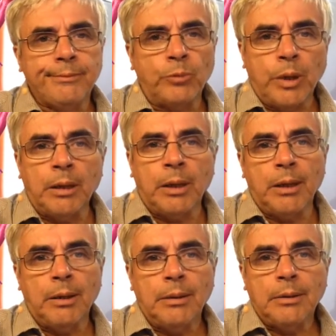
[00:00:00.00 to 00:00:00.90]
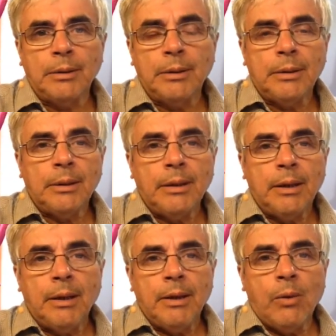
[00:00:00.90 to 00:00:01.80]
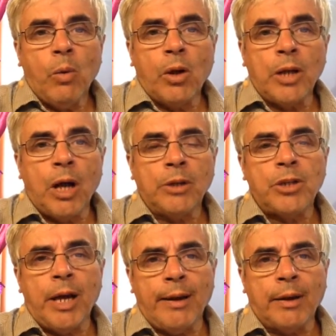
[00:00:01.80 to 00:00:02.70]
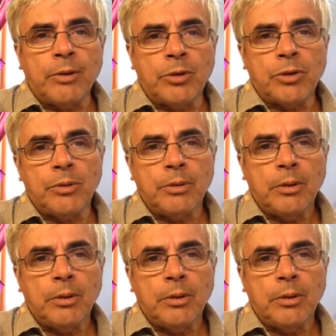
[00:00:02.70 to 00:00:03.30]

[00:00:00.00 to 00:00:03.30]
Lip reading: Really, what a challenge